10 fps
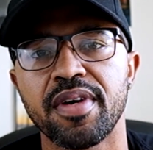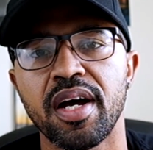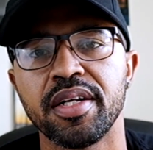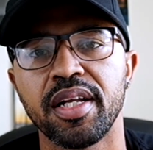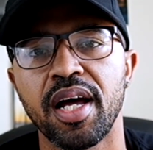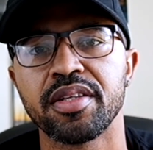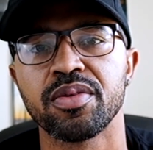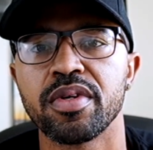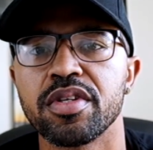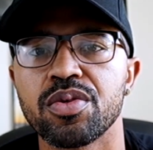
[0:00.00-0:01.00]
gotten a lot
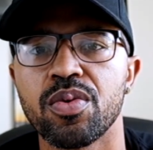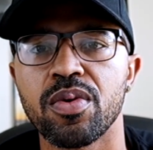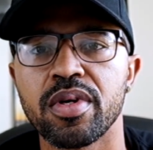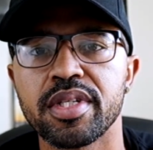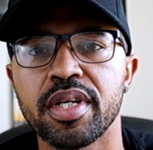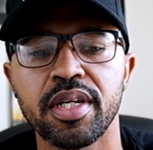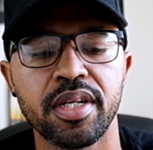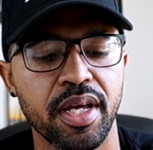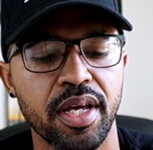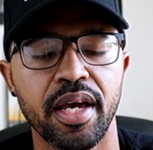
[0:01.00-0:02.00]
during this
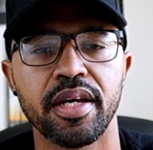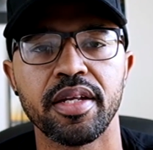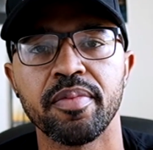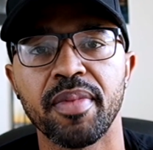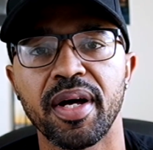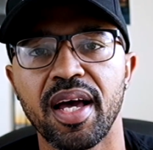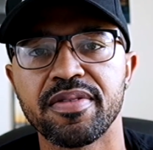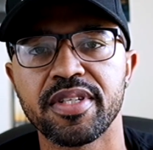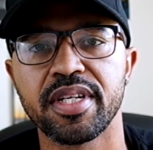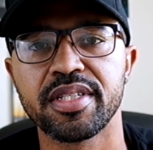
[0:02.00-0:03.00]
quarantine and in my
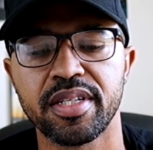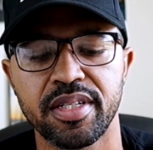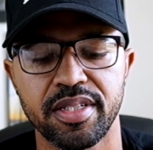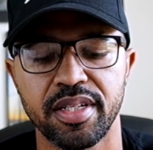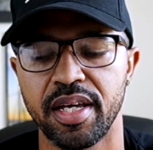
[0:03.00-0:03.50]
live sessions,